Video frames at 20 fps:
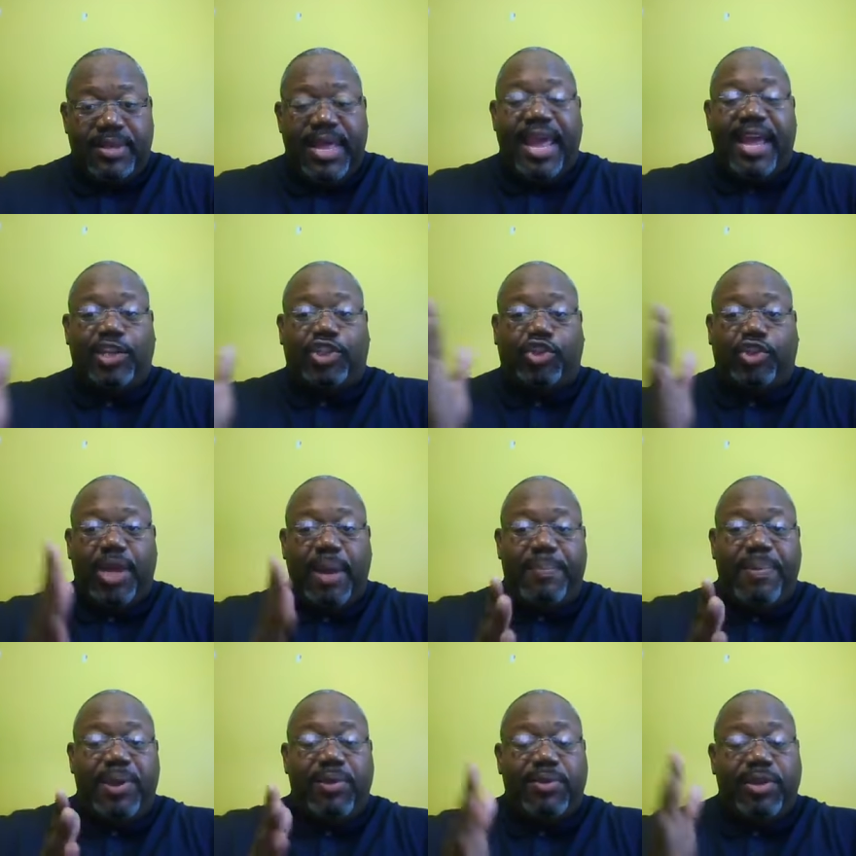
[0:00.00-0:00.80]
They
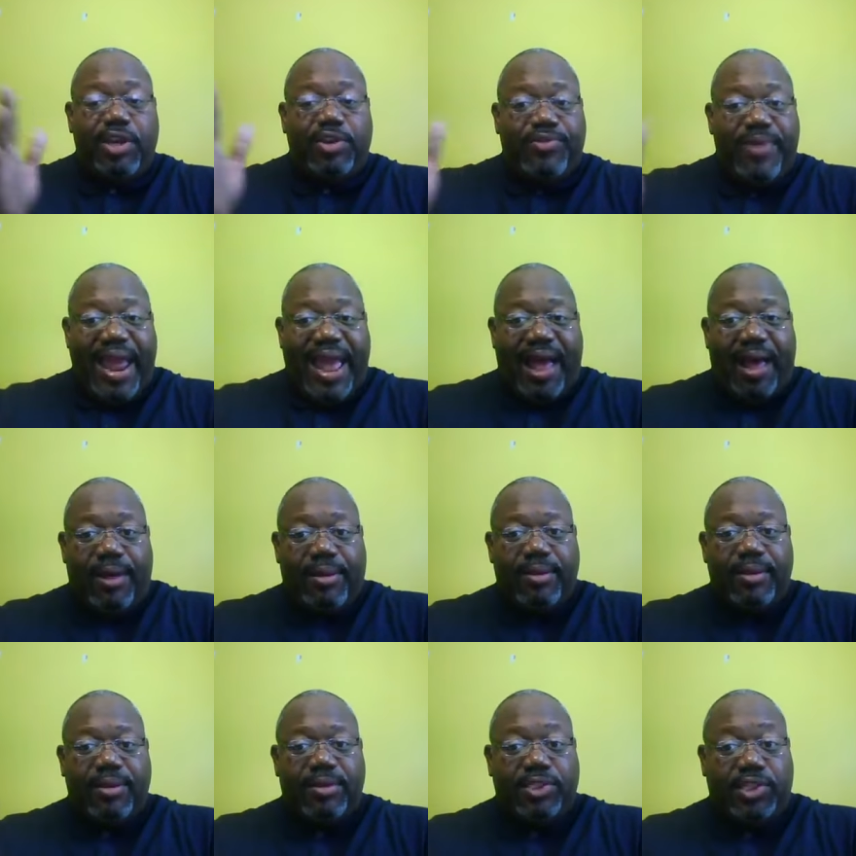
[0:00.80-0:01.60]
attribute the
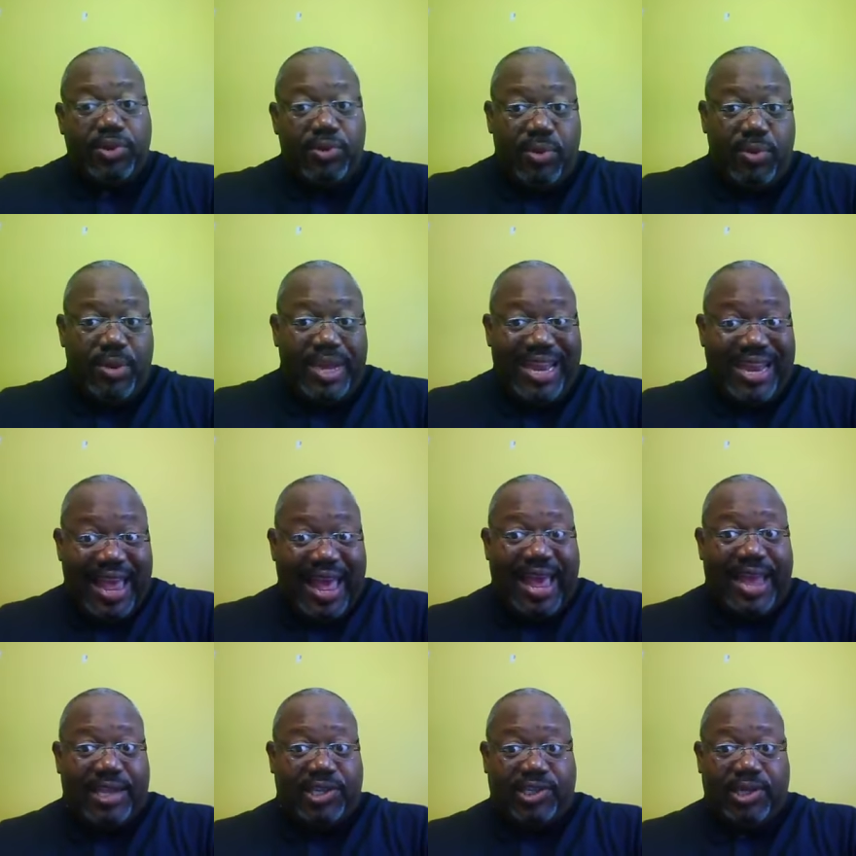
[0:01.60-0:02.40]
drought to
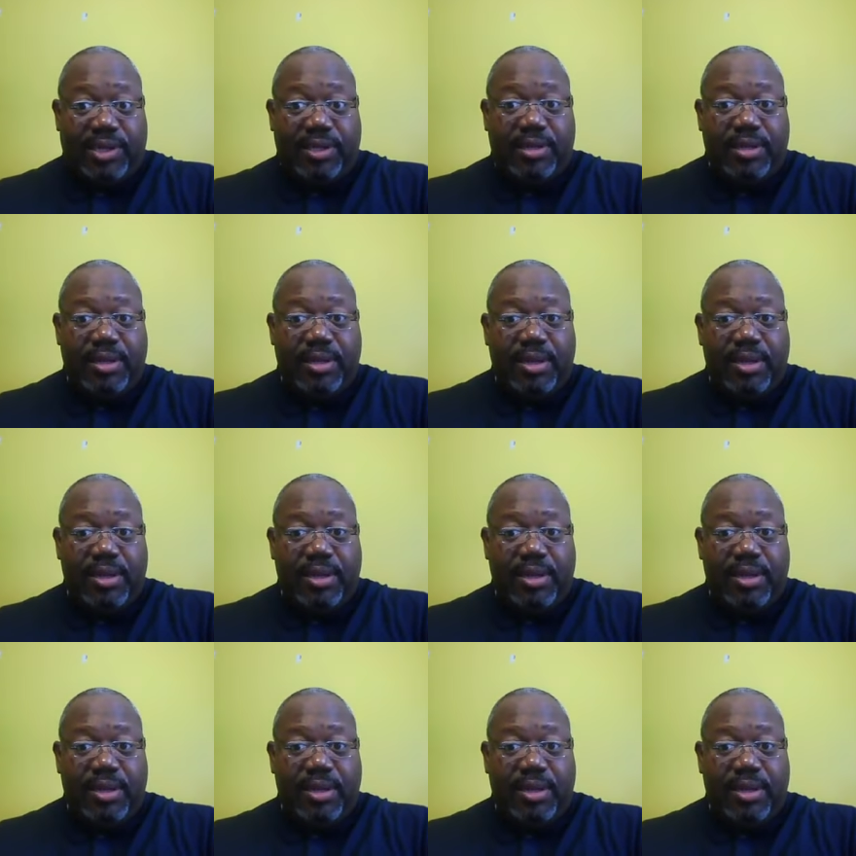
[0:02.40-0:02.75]
Elijah,